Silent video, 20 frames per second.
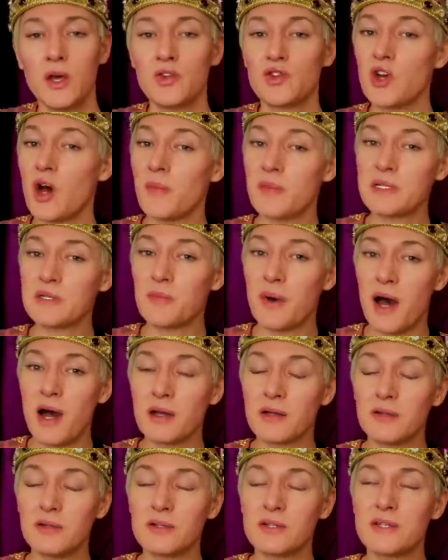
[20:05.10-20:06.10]
Thomas
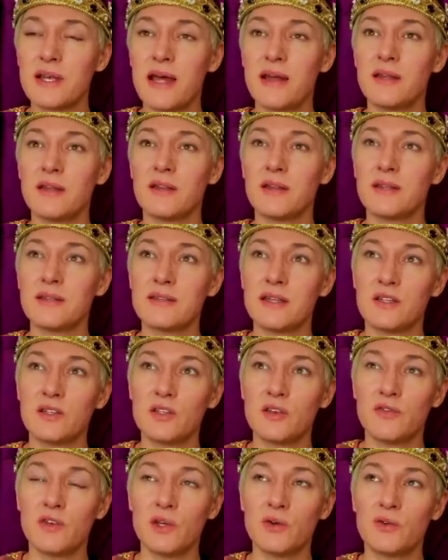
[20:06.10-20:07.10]
Markle said in this
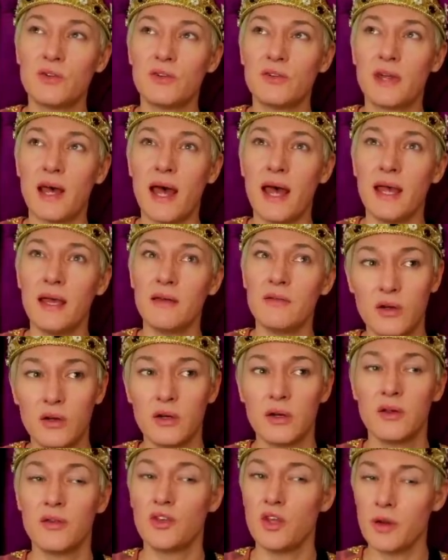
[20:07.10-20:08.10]
interview today
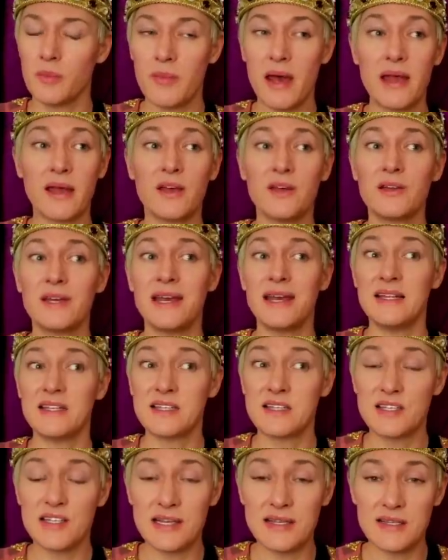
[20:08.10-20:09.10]
that Meghan
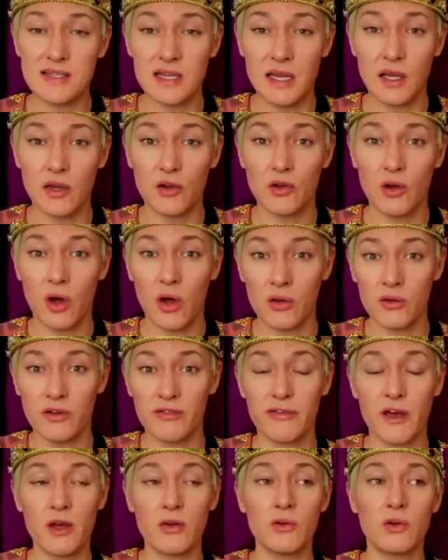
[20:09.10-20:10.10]
insisted on the
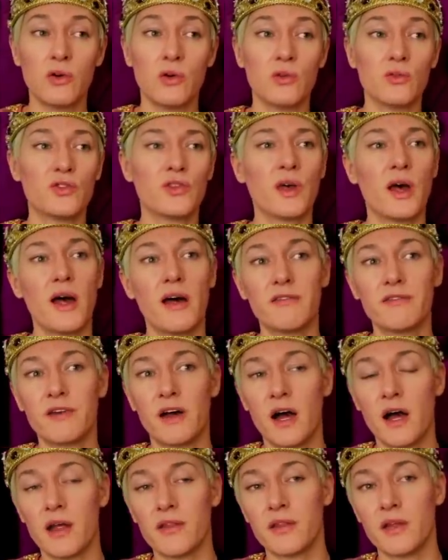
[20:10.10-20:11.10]
phone call to her
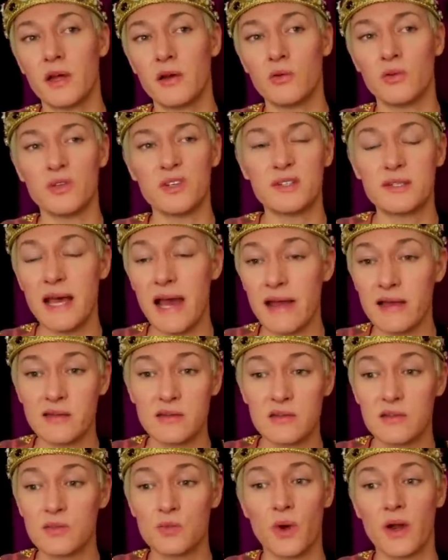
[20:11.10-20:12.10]
father, or the
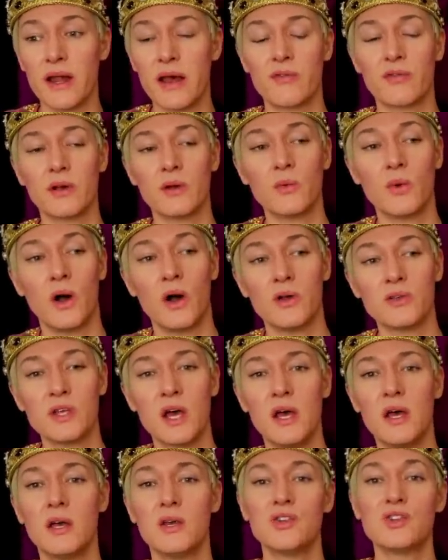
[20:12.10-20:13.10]
texts, whatever it was,
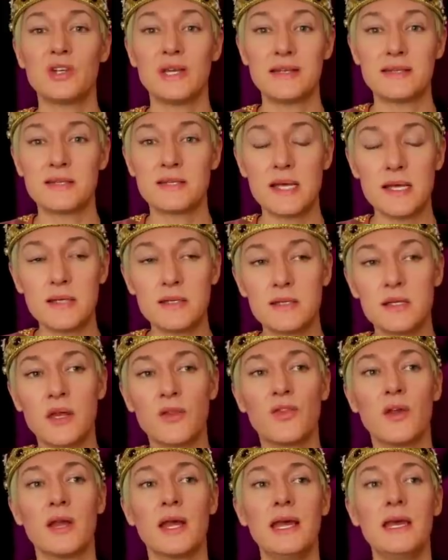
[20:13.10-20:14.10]
she
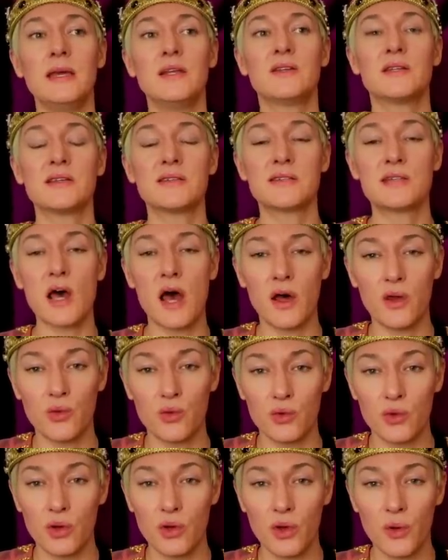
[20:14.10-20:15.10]
insisted that he
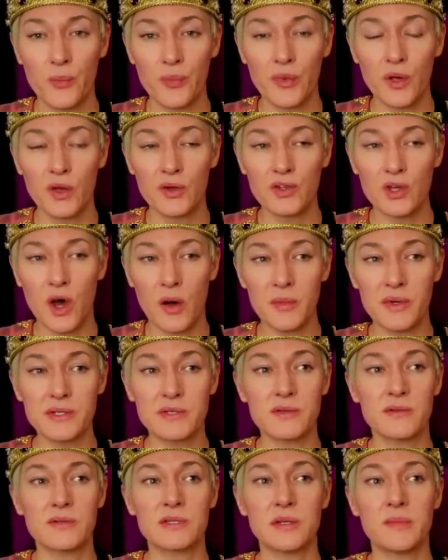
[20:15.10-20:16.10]
disown
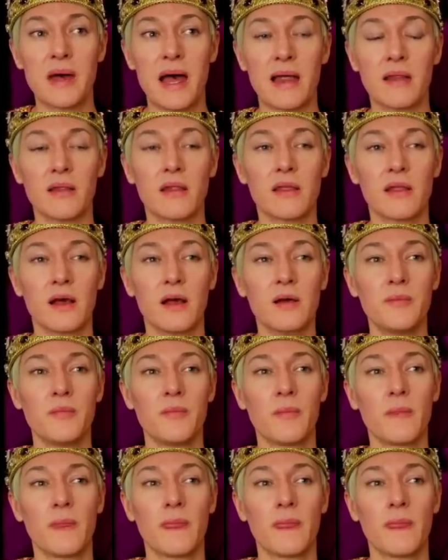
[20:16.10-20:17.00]
Thomas and Samantha